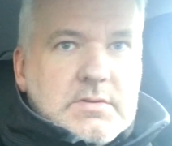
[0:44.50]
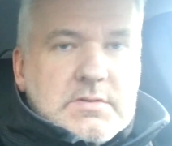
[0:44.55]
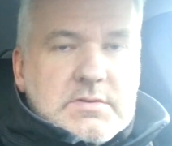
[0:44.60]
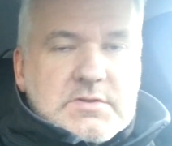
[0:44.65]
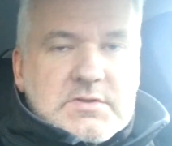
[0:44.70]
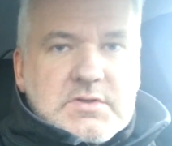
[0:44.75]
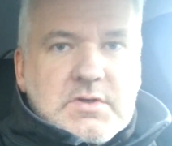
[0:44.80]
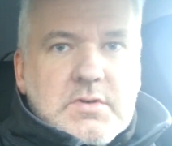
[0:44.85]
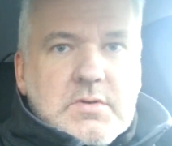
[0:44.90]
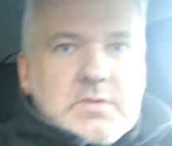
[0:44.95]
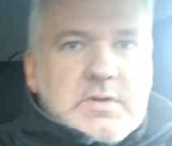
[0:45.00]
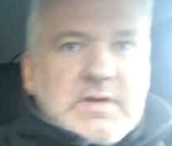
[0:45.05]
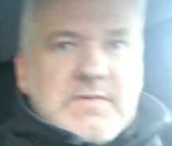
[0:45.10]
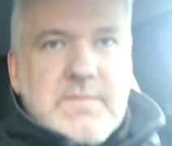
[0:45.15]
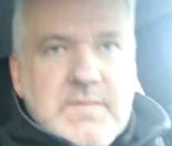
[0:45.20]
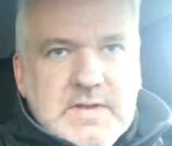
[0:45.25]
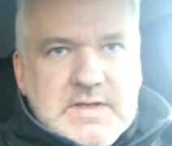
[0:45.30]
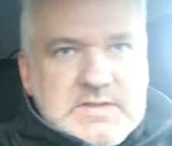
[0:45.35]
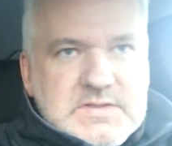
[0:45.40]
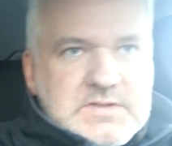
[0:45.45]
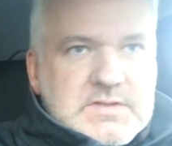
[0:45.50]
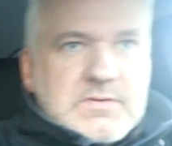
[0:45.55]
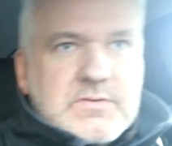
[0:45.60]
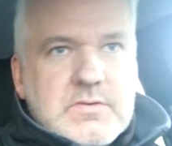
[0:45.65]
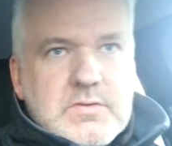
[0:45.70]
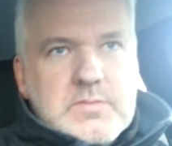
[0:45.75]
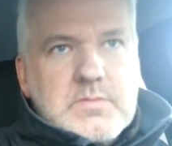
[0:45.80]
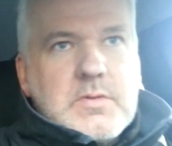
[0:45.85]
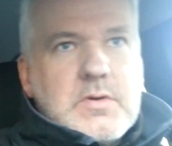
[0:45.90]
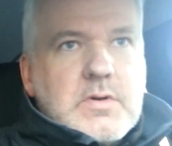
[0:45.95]
So if this
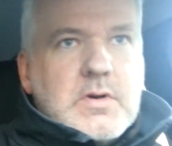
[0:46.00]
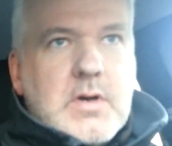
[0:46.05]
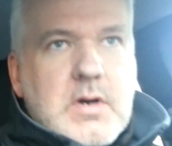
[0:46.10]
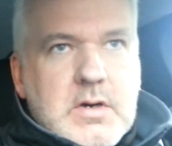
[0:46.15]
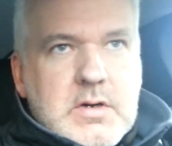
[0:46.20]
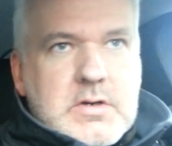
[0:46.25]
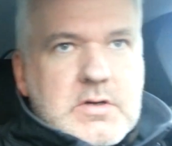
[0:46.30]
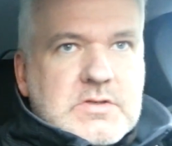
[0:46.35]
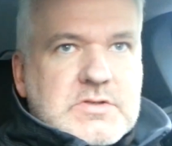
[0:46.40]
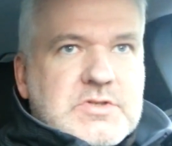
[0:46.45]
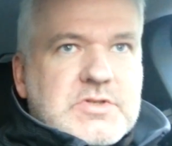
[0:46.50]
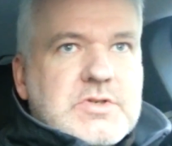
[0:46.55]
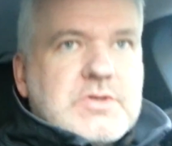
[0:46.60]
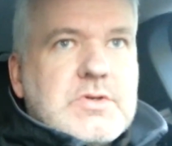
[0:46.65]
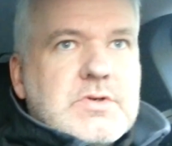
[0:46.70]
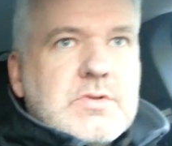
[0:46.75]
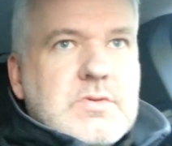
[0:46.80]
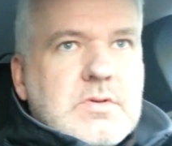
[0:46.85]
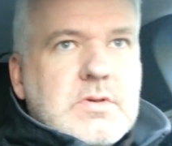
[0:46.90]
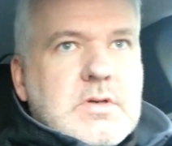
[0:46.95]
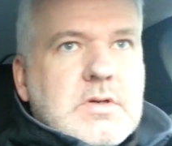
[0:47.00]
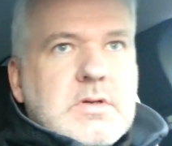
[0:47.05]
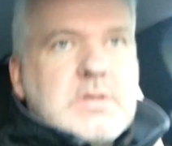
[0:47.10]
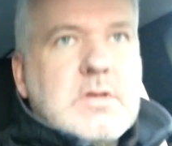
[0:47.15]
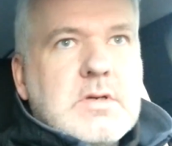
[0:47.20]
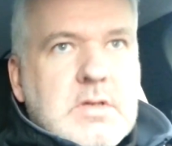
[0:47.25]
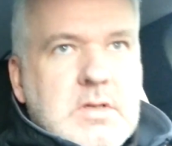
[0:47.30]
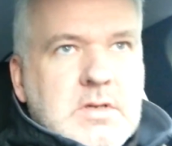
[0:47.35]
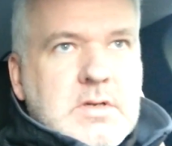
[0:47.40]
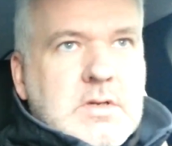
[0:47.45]
rumor are true,
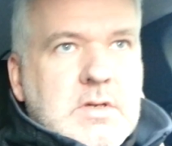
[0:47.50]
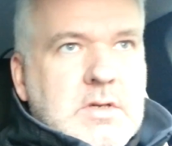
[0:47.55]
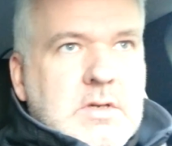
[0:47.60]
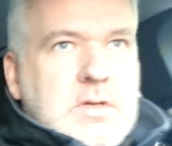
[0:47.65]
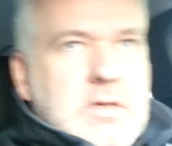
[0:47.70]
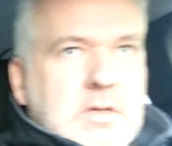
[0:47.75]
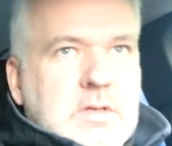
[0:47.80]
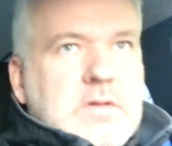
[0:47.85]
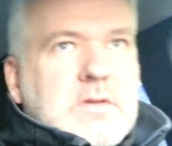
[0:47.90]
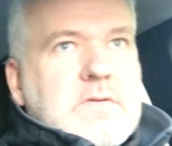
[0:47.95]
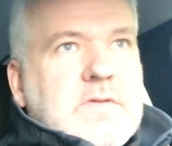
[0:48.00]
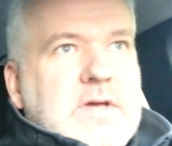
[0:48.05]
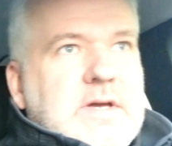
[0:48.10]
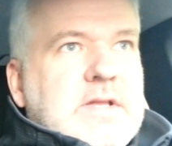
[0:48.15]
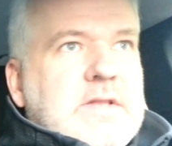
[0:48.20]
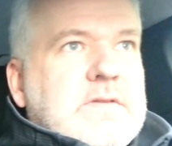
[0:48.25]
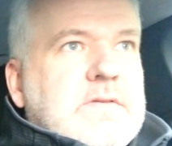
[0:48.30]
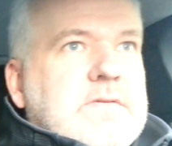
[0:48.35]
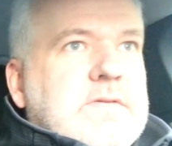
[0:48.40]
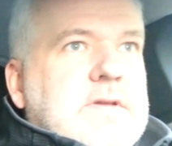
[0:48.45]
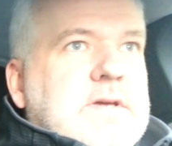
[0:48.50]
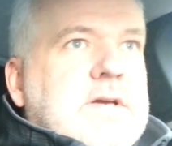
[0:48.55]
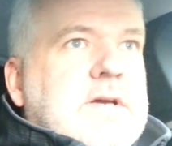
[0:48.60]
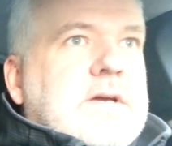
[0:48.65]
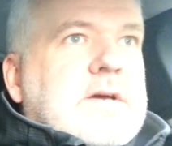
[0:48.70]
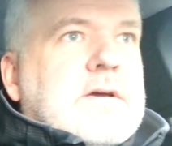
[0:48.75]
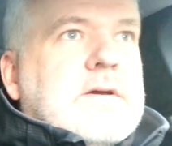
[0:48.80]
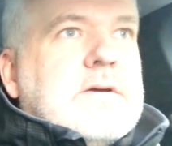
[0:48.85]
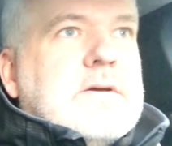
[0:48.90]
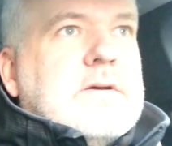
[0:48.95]
then
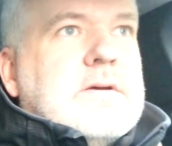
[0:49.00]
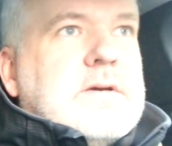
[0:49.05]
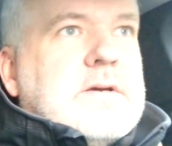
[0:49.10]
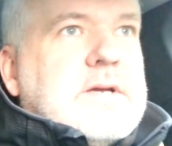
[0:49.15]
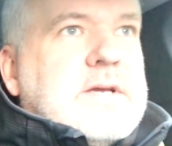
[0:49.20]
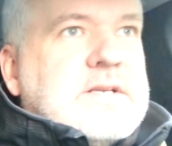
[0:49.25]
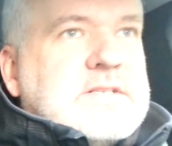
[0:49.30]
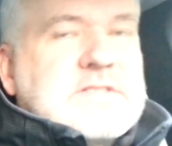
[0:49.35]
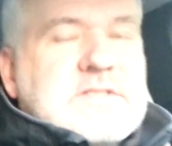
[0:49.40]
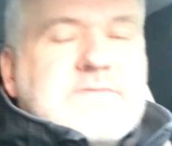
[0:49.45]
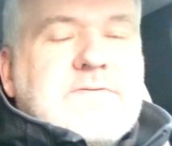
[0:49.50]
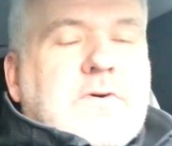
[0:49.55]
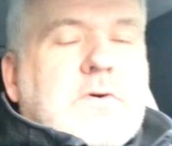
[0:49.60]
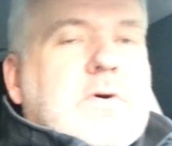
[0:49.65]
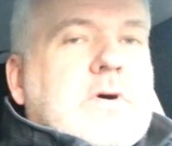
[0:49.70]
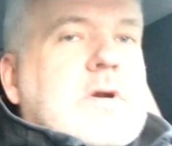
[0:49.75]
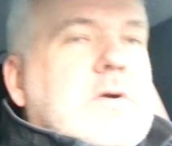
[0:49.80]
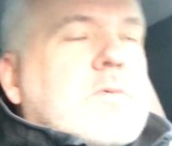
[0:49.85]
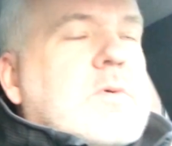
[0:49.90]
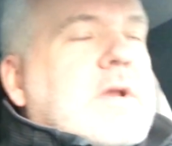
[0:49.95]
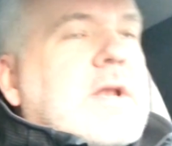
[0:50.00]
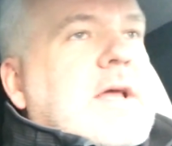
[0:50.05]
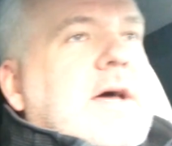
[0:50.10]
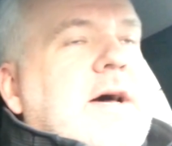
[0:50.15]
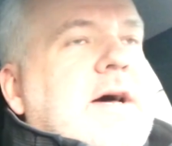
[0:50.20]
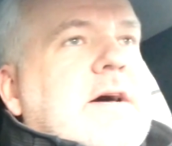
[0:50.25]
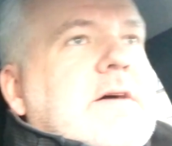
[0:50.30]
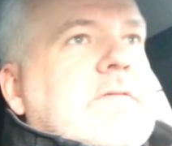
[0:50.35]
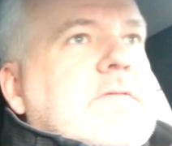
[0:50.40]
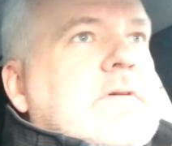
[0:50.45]
the S four will
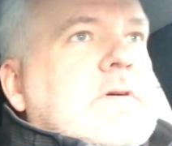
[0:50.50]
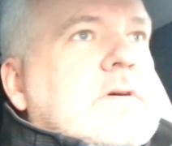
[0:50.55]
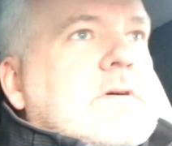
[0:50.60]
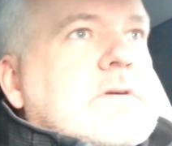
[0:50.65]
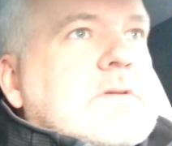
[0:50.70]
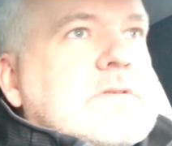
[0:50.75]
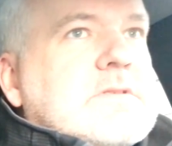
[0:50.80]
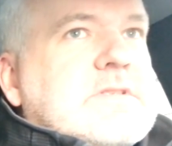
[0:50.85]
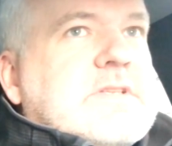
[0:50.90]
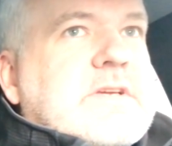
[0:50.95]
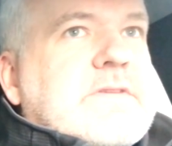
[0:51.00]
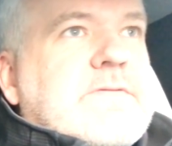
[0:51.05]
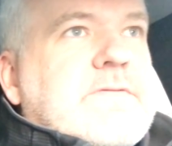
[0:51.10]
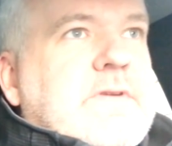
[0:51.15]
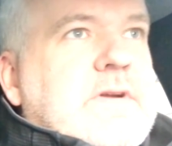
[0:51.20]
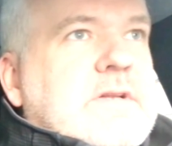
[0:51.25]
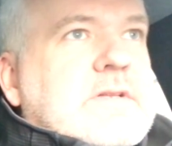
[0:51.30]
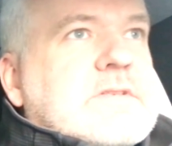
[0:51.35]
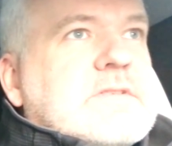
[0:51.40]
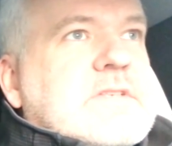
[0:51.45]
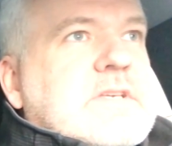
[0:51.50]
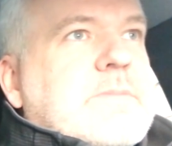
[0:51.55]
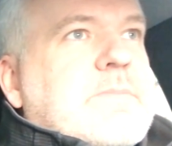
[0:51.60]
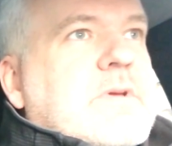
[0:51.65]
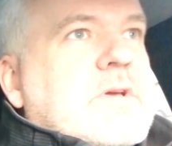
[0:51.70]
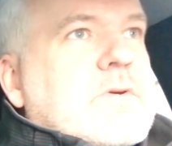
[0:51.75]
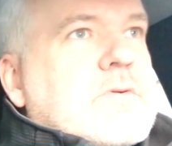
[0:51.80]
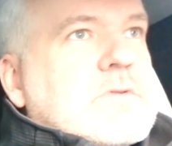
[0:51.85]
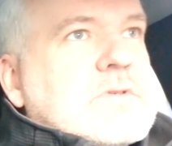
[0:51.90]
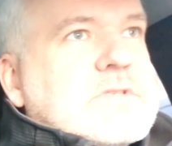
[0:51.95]
have different C
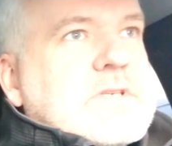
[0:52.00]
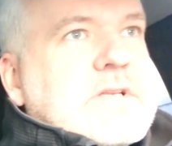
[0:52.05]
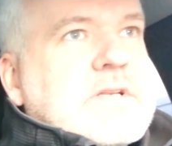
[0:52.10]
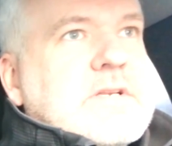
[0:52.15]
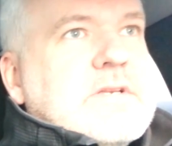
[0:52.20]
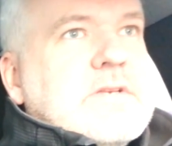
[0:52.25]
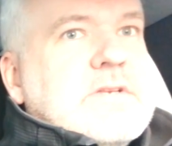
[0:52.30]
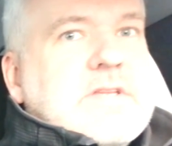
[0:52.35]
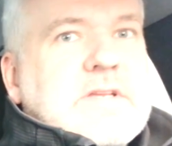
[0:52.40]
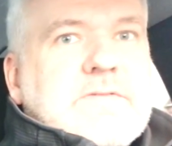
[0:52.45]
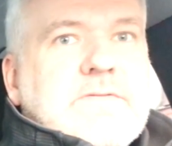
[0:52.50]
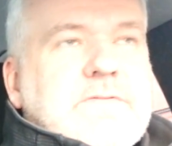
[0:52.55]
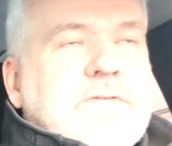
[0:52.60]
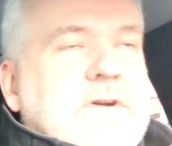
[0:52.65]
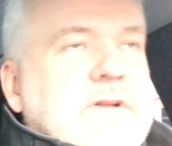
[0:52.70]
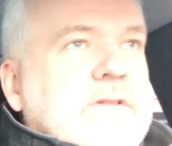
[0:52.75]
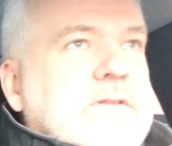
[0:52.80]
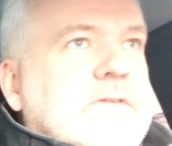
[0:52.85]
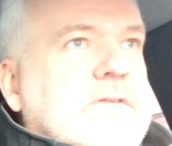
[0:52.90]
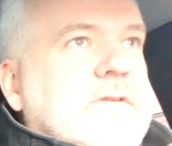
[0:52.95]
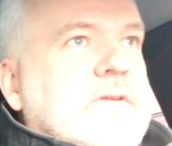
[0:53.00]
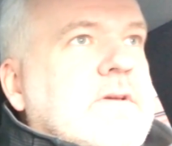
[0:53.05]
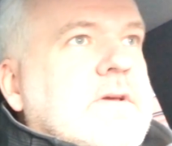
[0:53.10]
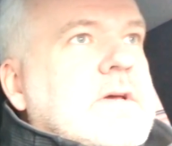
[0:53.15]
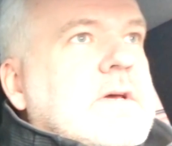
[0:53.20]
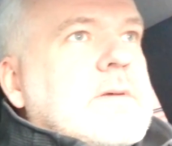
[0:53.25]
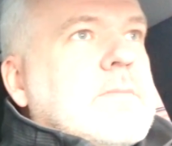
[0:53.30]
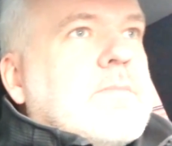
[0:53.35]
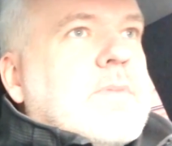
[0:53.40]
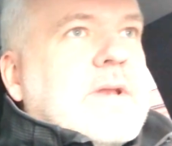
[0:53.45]
P Us in different
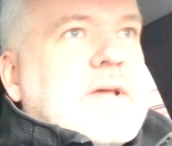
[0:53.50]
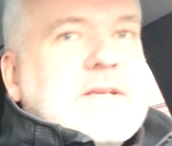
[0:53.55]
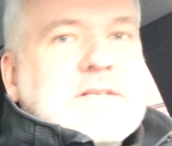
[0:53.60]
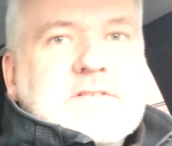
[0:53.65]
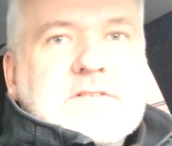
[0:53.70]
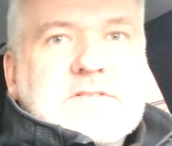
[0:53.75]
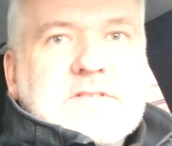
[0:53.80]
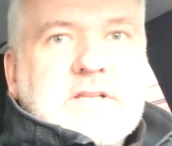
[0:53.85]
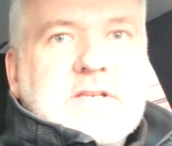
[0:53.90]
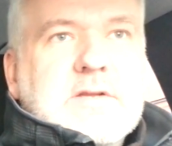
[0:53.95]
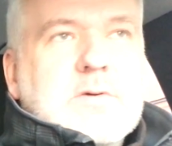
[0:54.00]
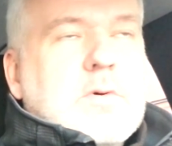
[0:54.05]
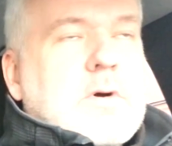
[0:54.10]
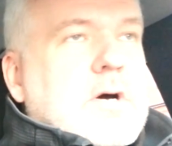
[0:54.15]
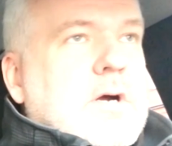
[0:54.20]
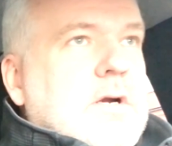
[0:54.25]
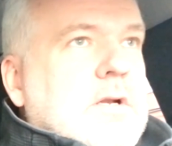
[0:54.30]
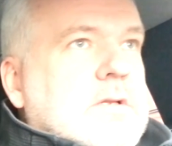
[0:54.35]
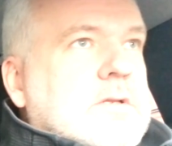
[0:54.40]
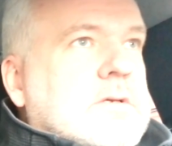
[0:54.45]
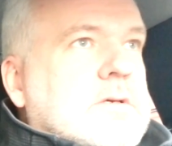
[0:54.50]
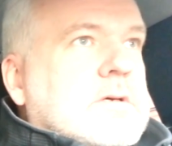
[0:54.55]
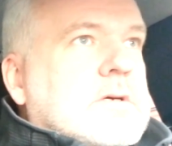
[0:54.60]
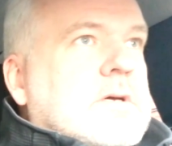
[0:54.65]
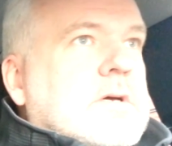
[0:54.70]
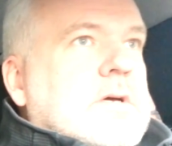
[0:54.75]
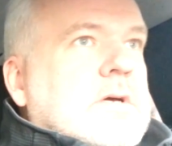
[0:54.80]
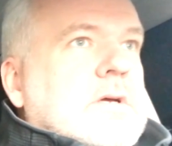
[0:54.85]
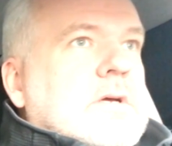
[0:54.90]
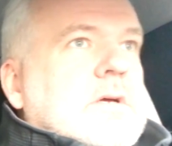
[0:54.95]
places in the world
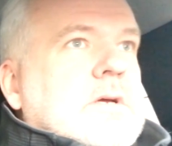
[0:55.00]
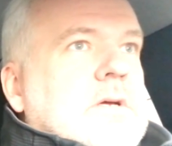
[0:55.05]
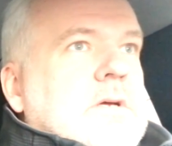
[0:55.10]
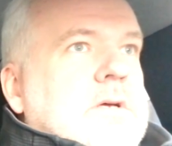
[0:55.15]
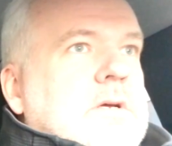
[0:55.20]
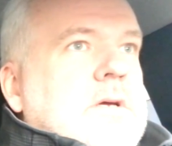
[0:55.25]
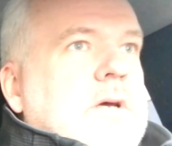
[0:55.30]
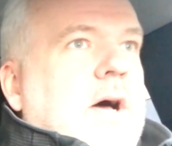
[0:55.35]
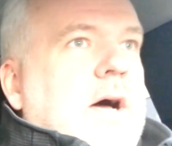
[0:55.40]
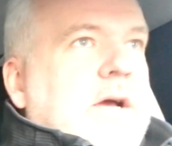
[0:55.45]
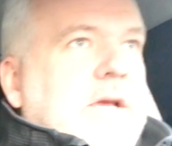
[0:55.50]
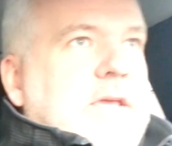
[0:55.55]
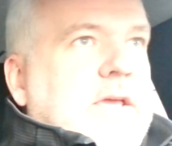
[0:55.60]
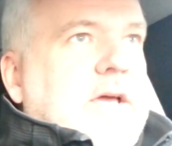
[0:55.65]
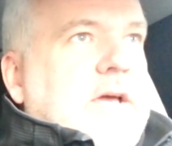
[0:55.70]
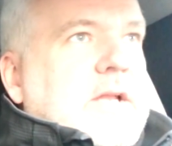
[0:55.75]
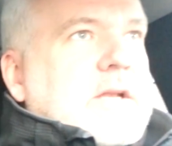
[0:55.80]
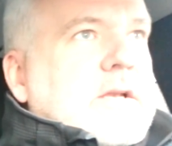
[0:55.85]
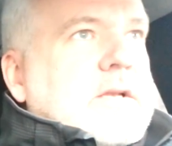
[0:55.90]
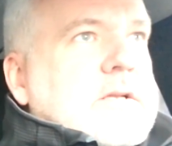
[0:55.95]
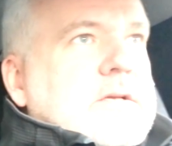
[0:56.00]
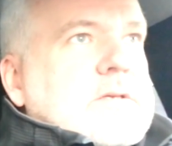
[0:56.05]
again.